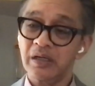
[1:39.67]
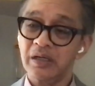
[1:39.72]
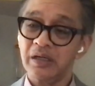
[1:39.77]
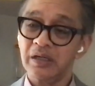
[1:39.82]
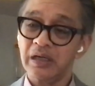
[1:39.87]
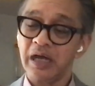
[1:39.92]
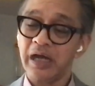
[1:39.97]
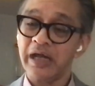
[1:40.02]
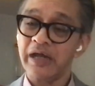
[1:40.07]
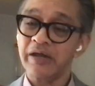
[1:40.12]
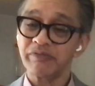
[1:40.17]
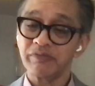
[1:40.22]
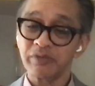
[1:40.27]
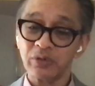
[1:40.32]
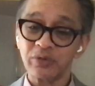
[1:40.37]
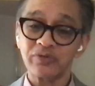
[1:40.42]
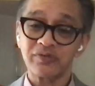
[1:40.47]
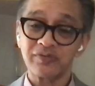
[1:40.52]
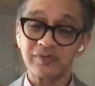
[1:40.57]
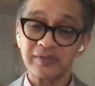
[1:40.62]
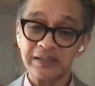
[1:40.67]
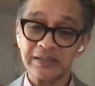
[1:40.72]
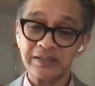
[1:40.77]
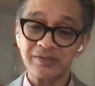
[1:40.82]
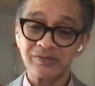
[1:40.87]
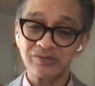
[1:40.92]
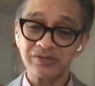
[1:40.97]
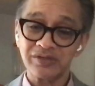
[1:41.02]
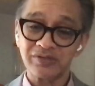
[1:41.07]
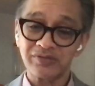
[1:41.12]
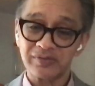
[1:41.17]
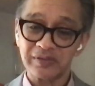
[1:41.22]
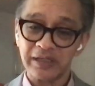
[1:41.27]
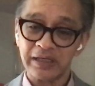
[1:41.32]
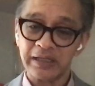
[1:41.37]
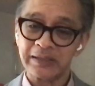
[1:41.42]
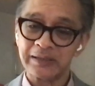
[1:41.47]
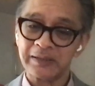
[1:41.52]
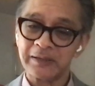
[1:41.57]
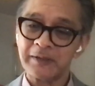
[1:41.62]
I have not seen just
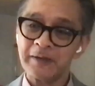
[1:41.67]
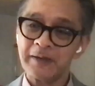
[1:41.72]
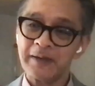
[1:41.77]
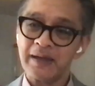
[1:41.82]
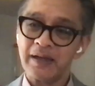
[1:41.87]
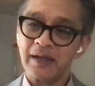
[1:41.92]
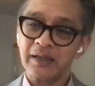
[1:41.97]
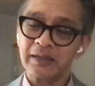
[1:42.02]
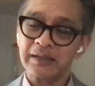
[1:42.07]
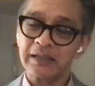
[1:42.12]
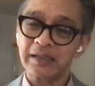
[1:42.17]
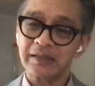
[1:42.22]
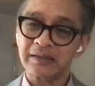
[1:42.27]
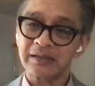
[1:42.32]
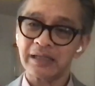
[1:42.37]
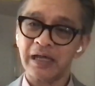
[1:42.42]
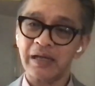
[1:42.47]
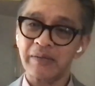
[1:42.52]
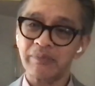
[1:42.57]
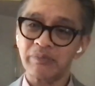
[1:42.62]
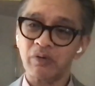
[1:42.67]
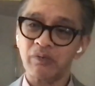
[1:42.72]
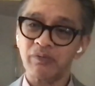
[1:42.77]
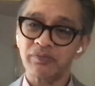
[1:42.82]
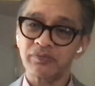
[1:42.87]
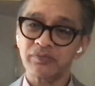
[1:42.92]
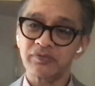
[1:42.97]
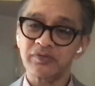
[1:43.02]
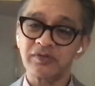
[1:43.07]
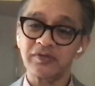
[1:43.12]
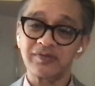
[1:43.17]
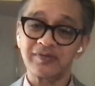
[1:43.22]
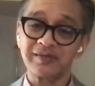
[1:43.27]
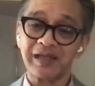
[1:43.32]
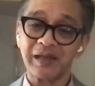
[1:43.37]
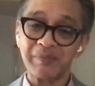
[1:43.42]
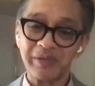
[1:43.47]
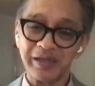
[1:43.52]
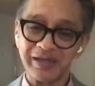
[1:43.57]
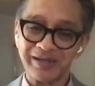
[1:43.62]
yet that type of
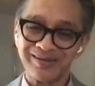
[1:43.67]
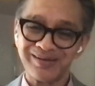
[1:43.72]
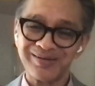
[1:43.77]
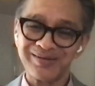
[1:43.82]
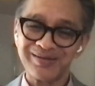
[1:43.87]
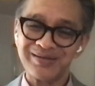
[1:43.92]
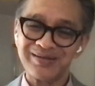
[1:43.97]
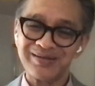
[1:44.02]
systemic